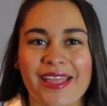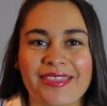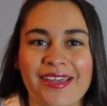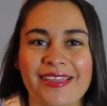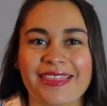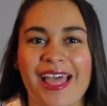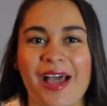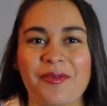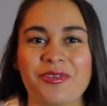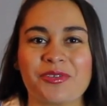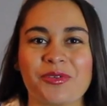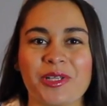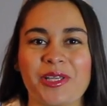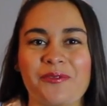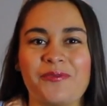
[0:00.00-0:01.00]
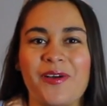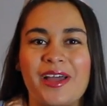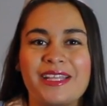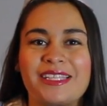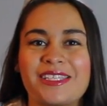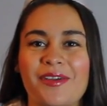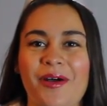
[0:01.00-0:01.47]
I thought that was really
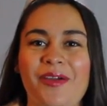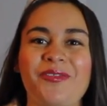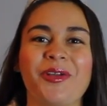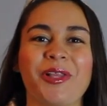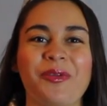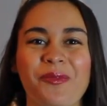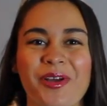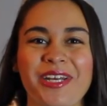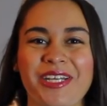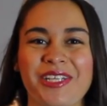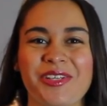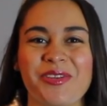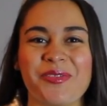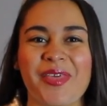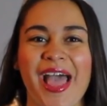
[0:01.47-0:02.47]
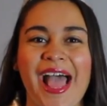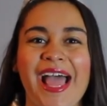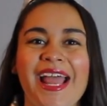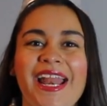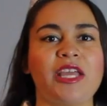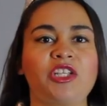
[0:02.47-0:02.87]
fun, so I really wanted to do that.